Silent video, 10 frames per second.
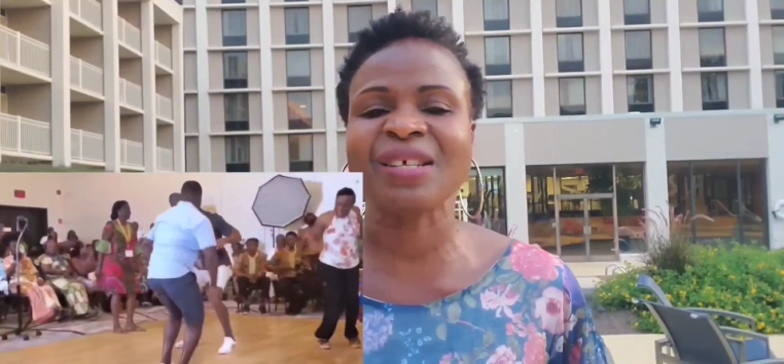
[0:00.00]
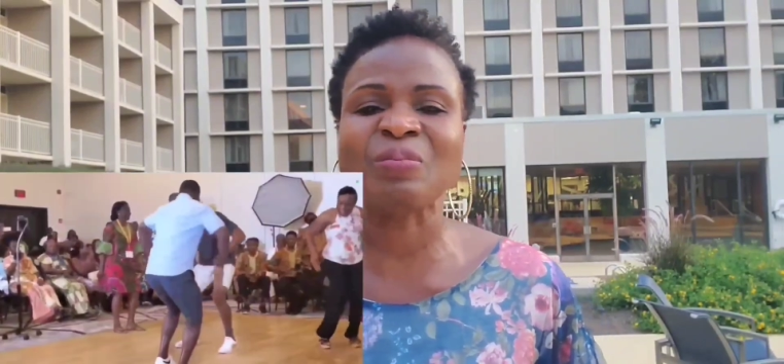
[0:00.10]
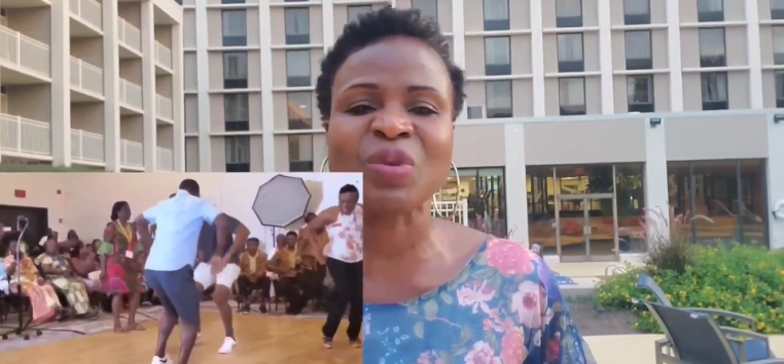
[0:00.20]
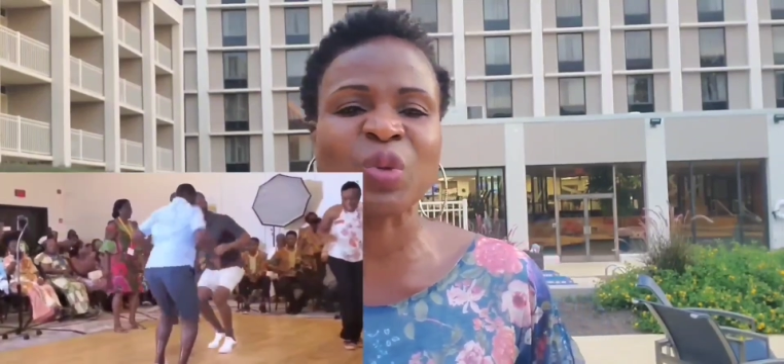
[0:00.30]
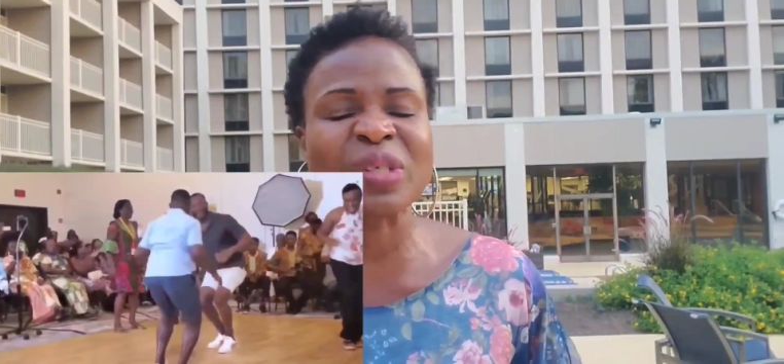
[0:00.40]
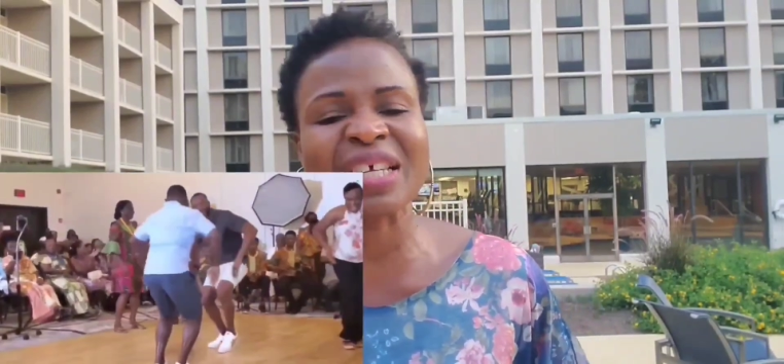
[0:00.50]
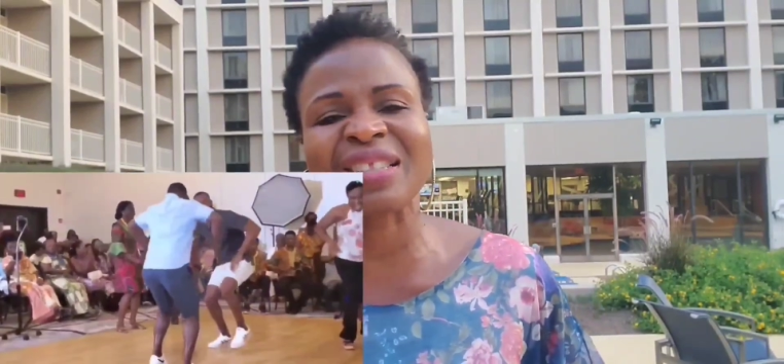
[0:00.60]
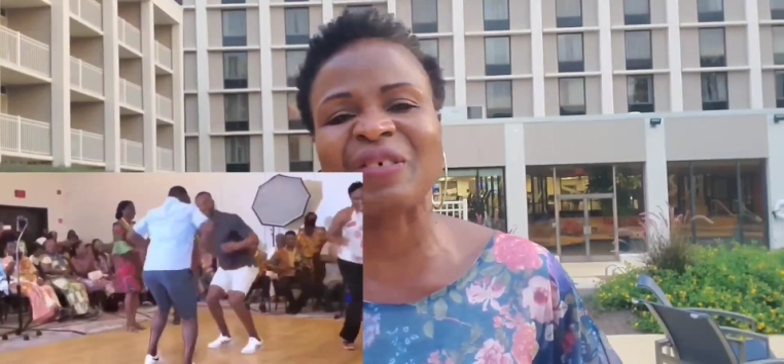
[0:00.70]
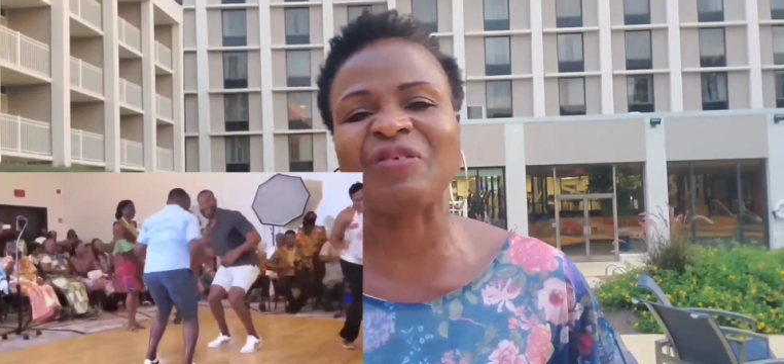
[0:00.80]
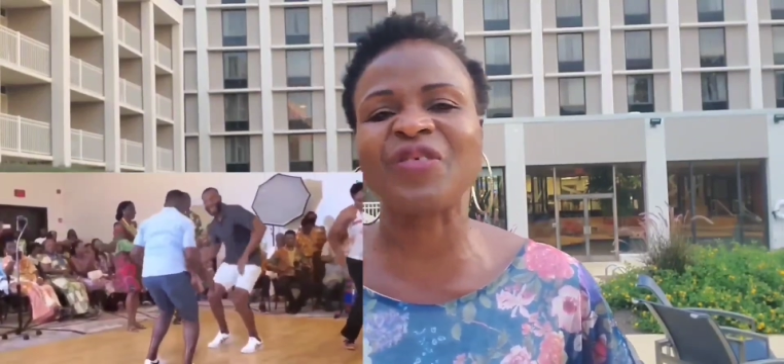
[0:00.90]
the music,
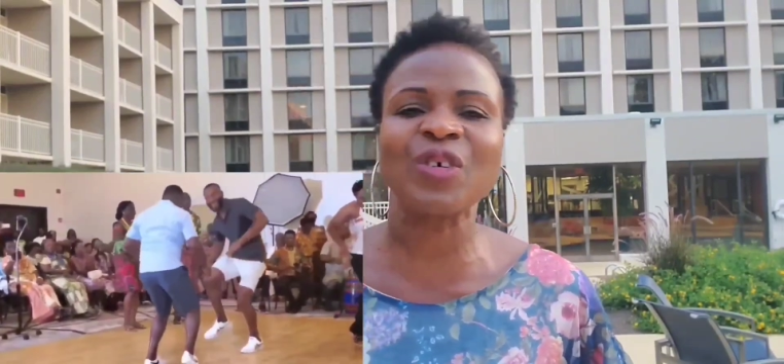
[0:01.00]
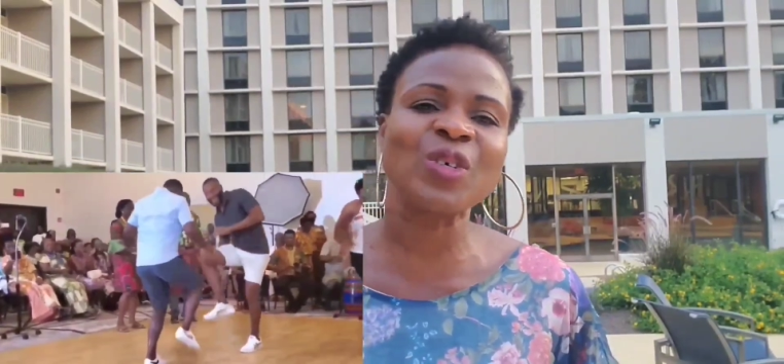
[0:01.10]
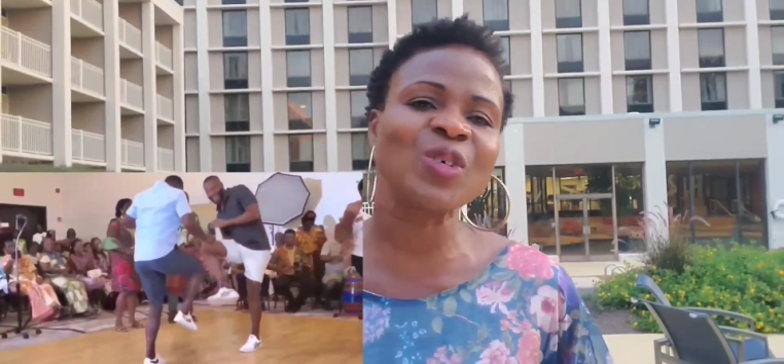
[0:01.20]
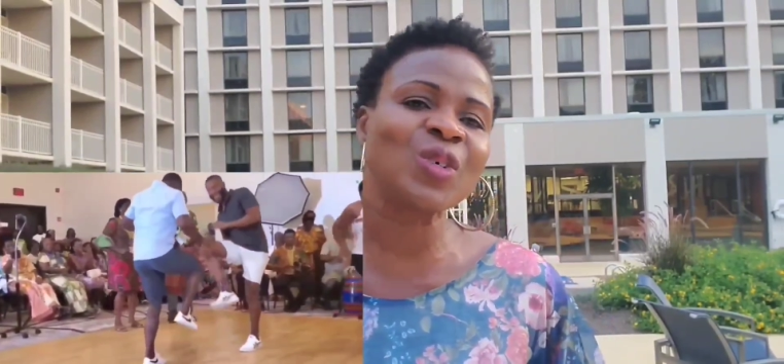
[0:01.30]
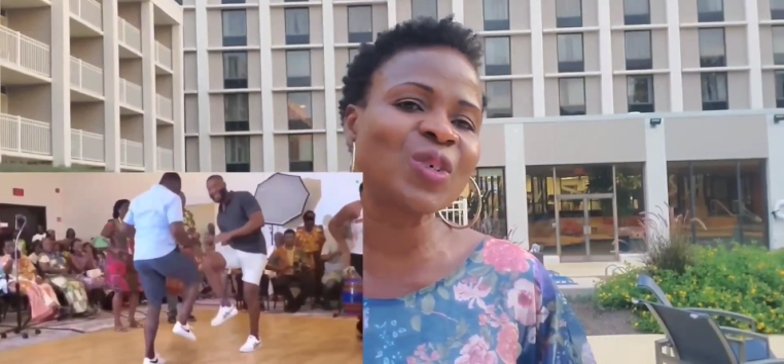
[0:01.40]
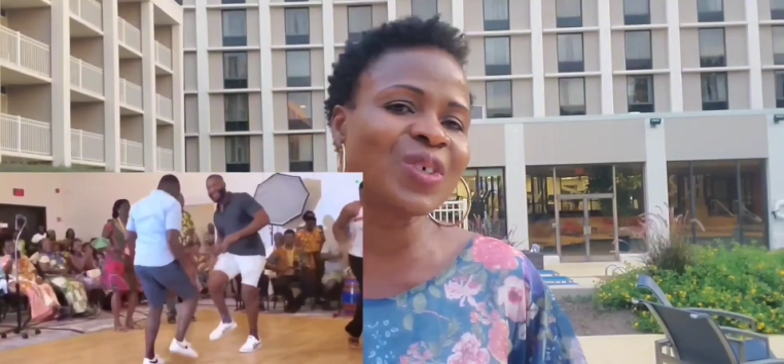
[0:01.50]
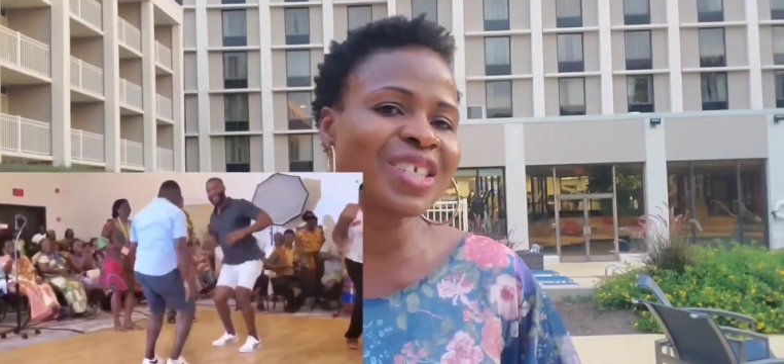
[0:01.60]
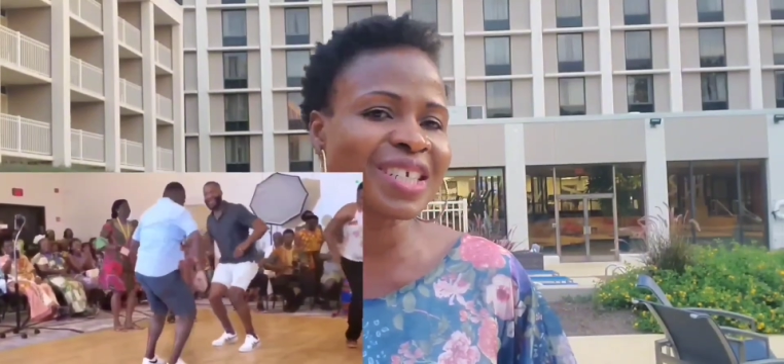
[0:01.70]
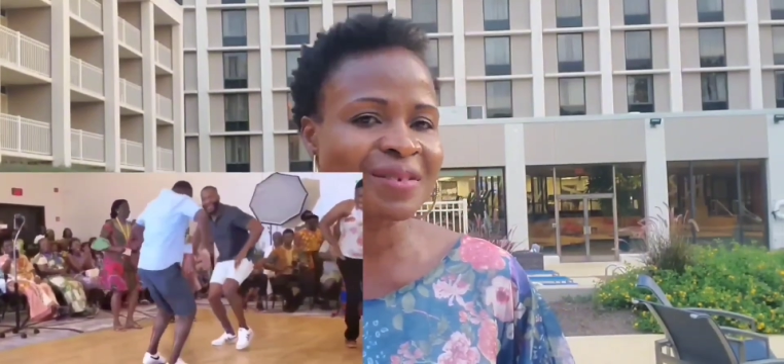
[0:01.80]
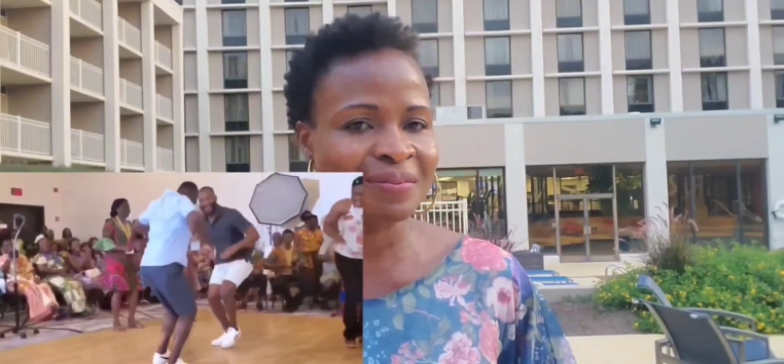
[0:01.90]
the food.